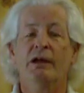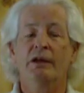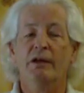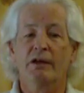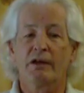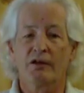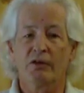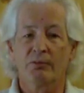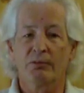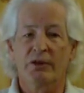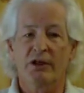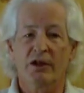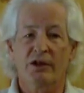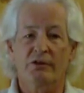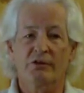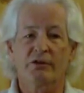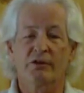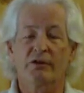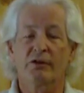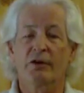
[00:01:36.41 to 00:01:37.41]
in the
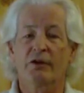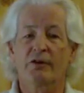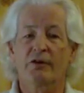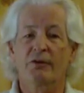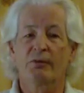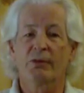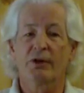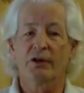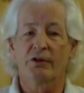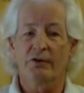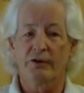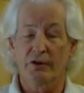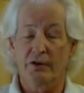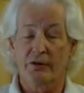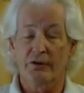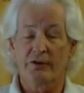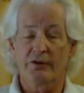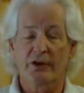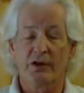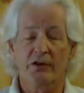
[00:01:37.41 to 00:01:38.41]
compassionate heart space and
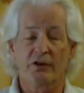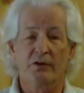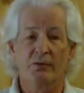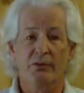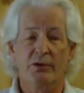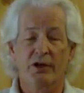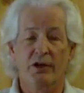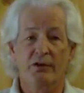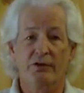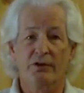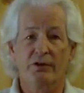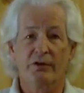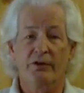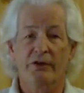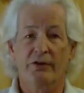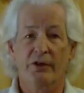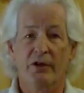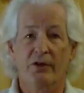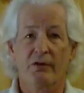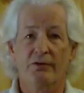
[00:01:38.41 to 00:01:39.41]
understand compassion
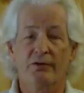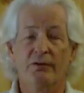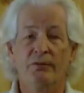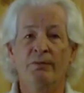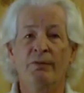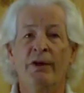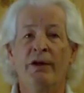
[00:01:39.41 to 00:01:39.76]
itself,